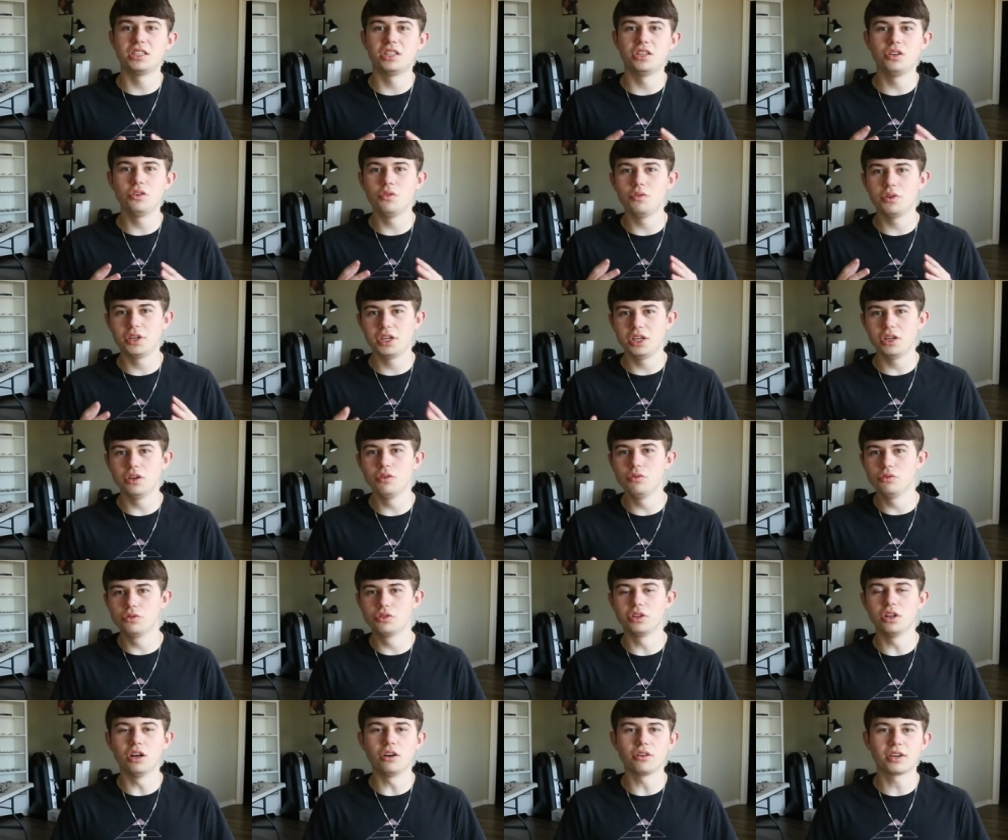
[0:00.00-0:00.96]
two
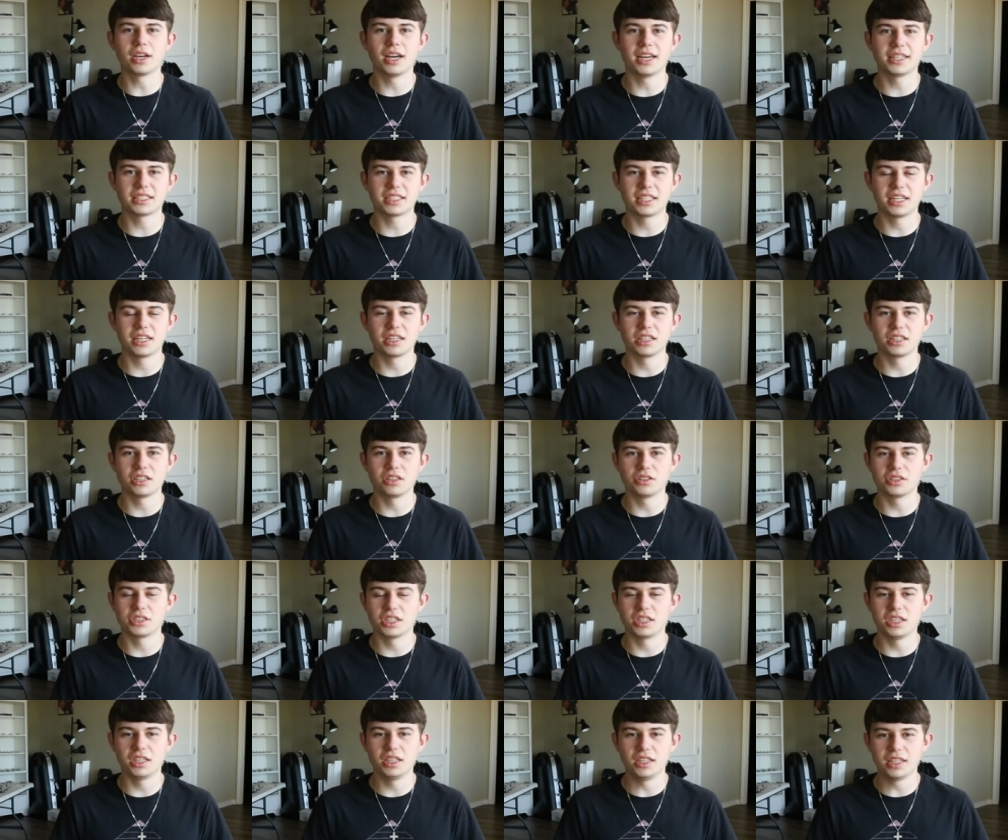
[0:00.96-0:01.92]
huge low-cost
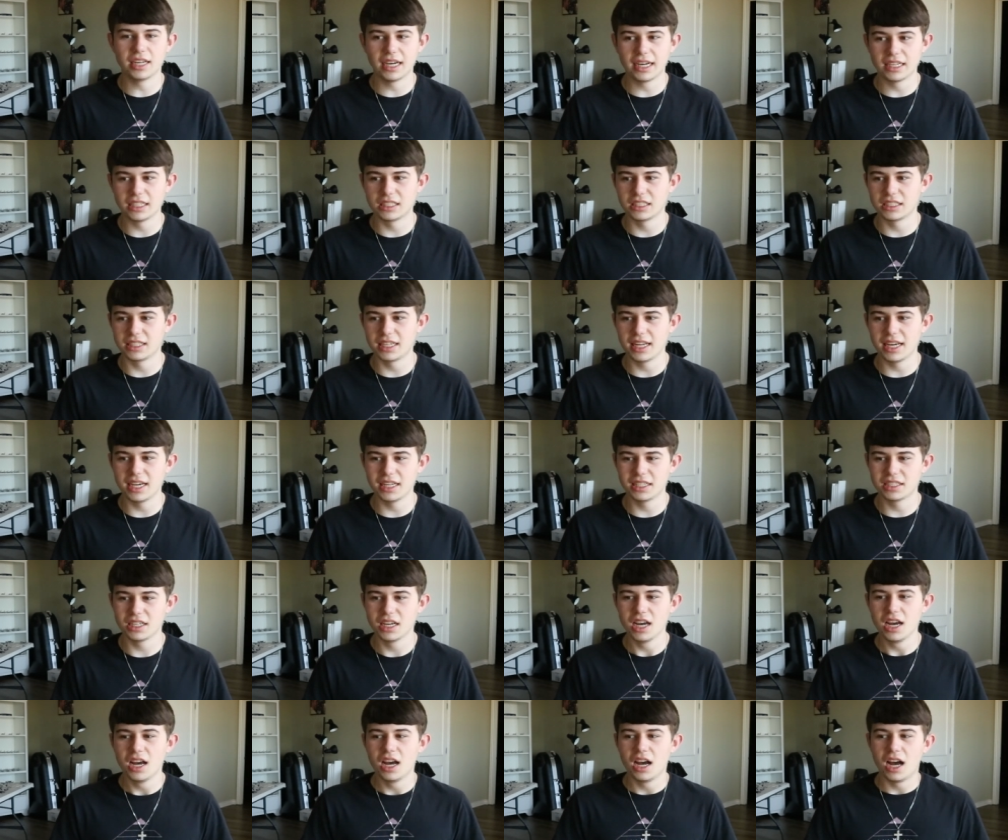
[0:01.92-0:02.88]
carriers in the United States.